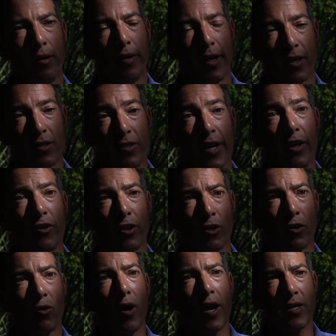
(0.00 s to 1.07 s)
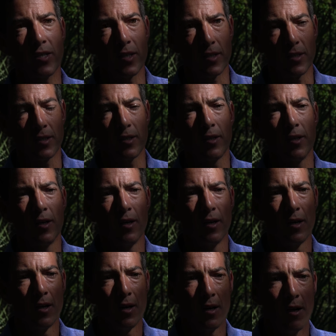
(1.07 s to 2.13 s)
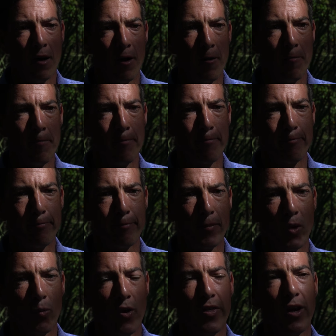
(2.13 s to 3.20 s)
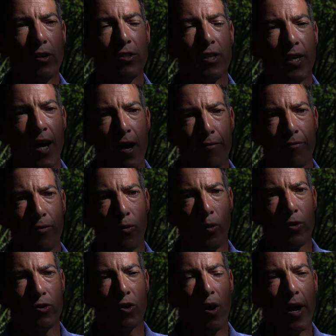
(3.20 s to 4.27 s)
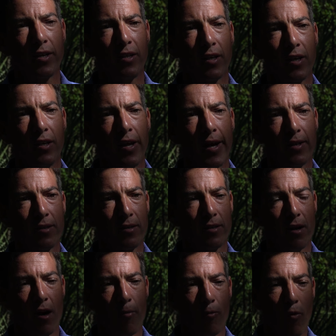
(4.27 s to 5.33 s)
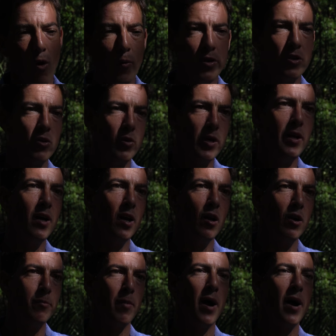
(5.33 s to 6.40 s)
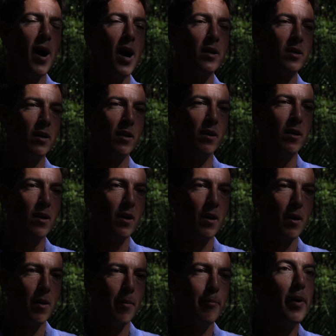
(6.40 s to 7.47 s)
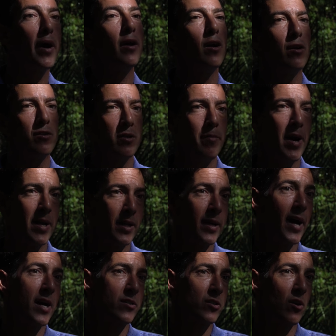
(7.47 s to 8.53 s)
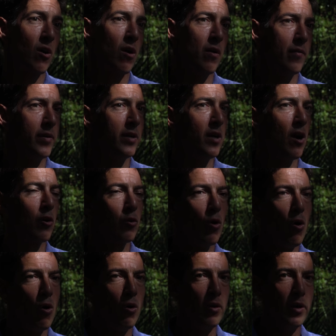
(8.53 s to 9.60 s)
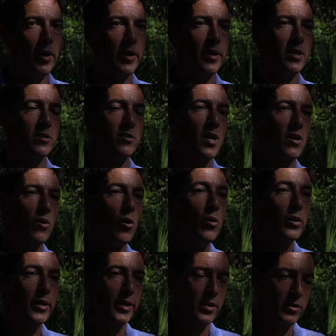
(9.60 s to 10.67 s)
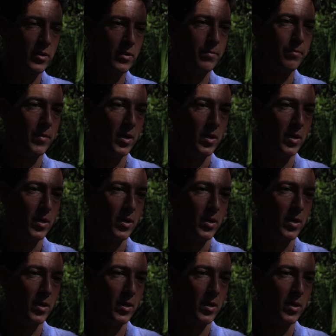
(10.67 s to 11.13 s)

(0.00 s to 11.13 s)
extinction crisis. Um, with LCF, we're trying to connect um, what we do here in Myakka better to Madagascar. And our goal is not only to